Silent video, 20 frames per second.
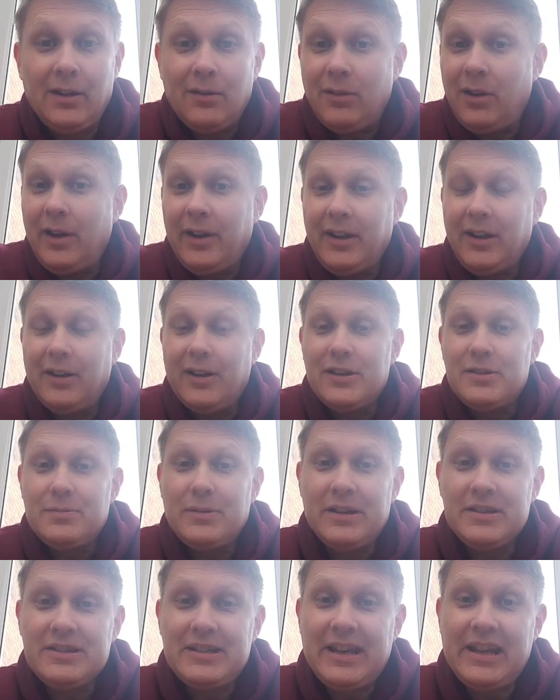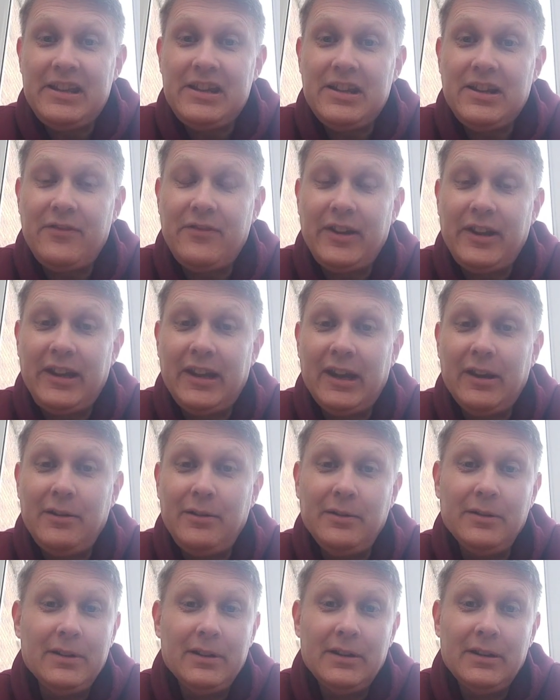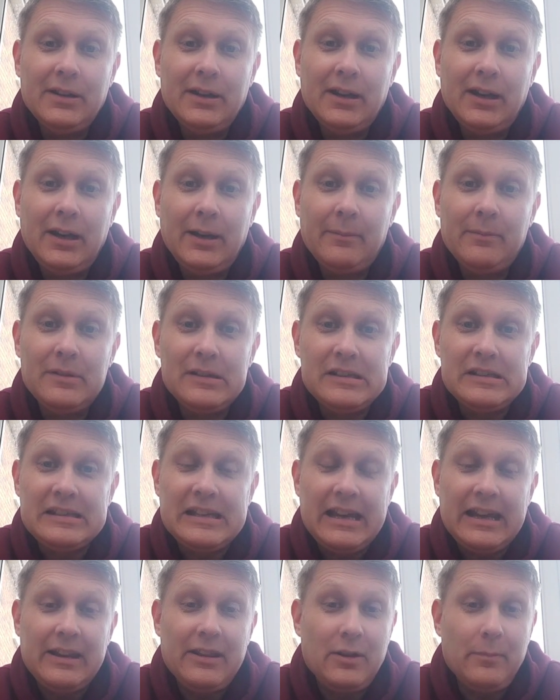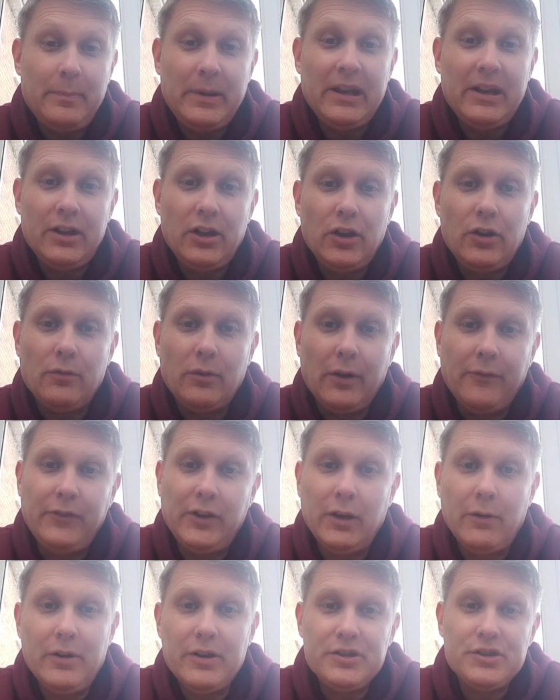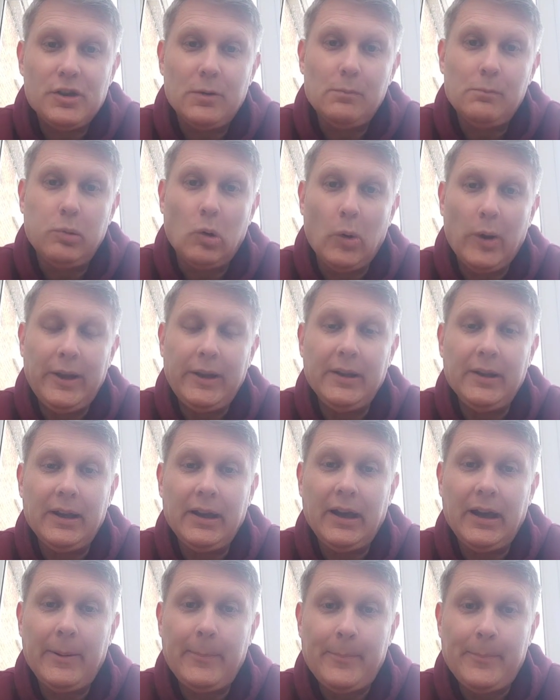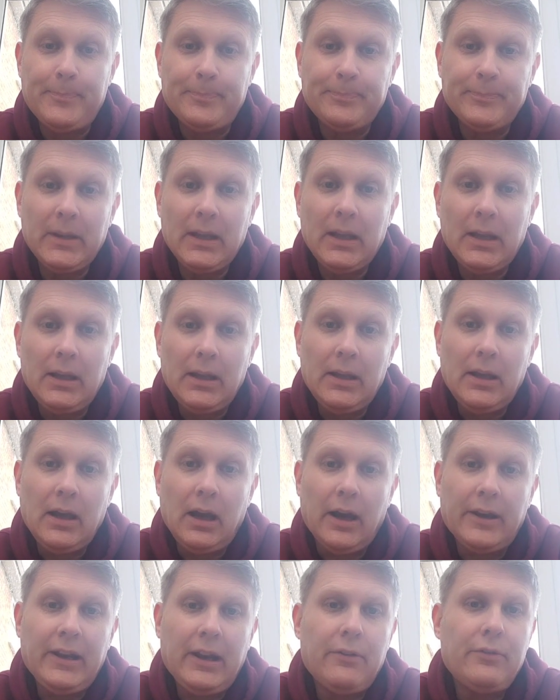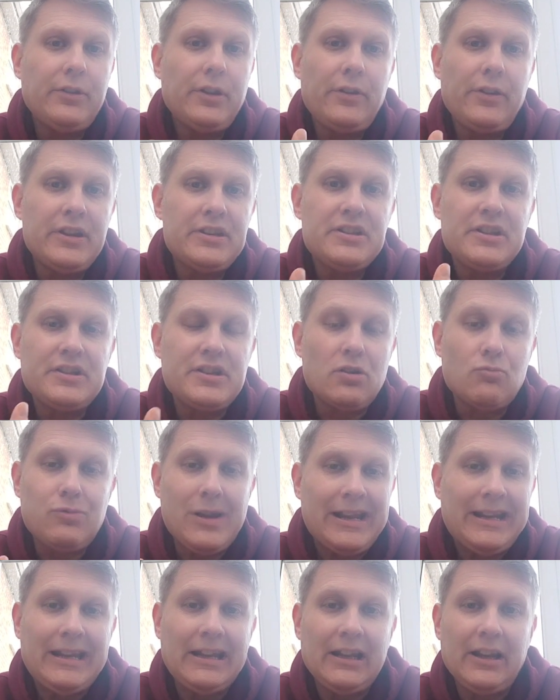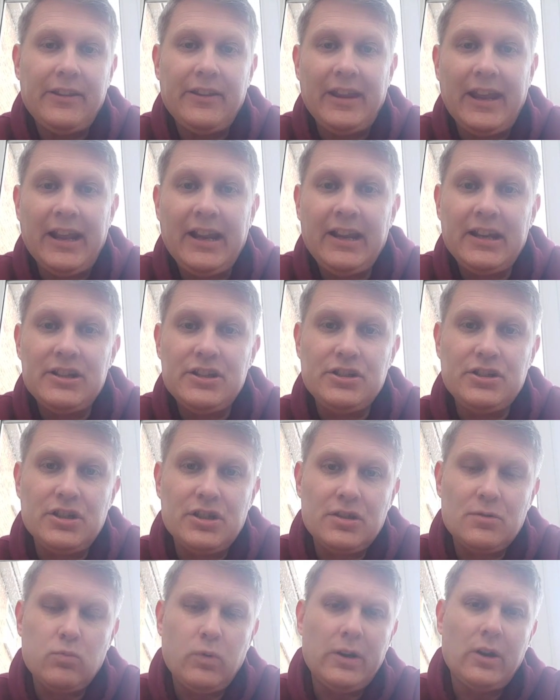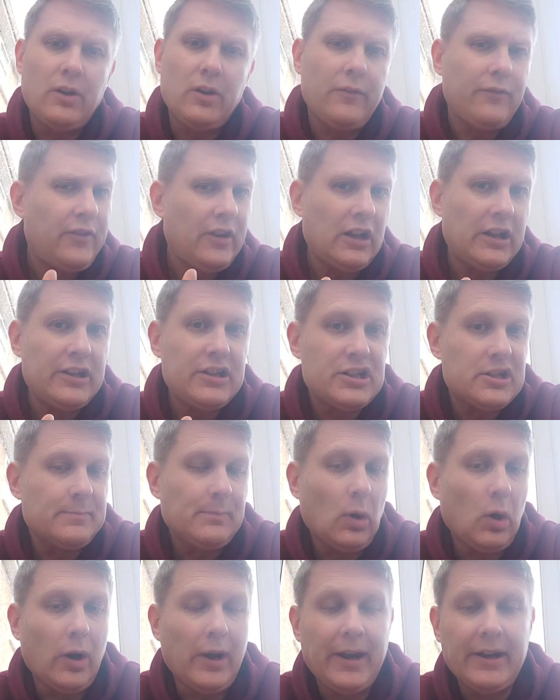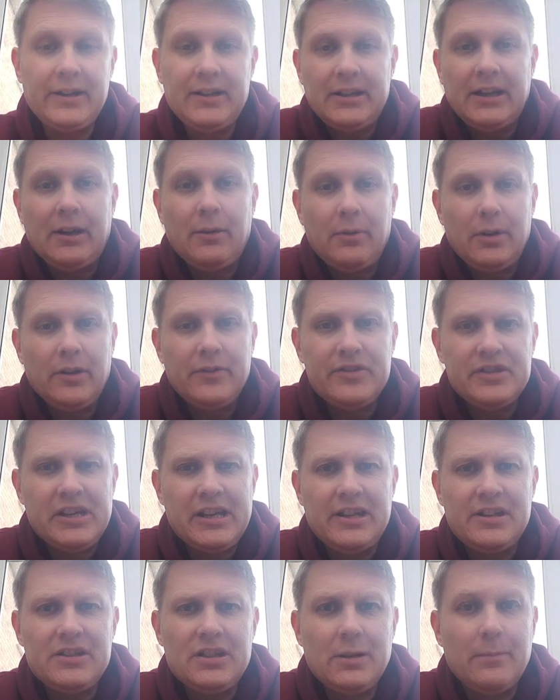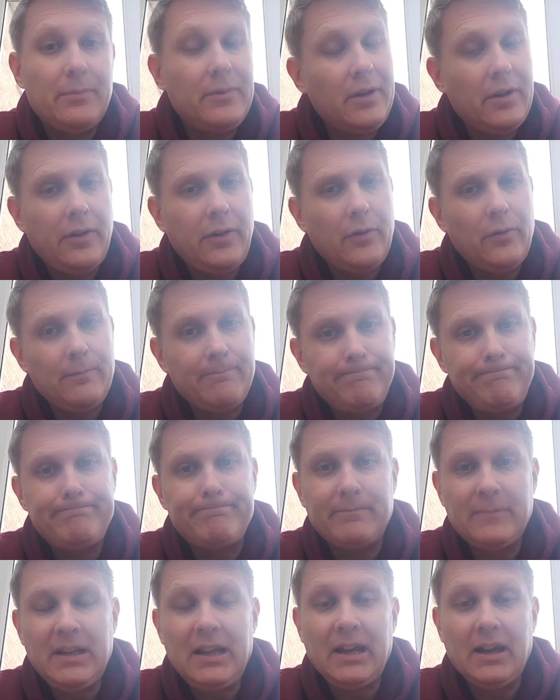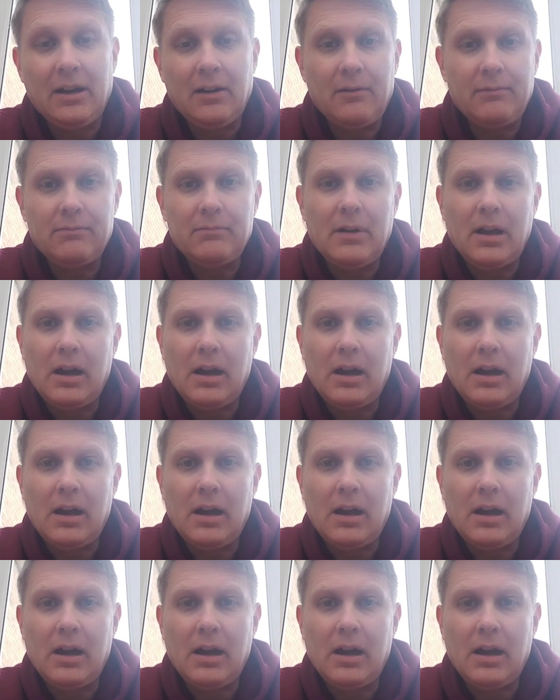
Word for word: Right guys, well that's the end of the video. Um, I say there'll be another review at some point. Um, I don't do this as a regular thing. It's just when I feel inspired, you know, when I've seen something I thought, hmm, yeah, I,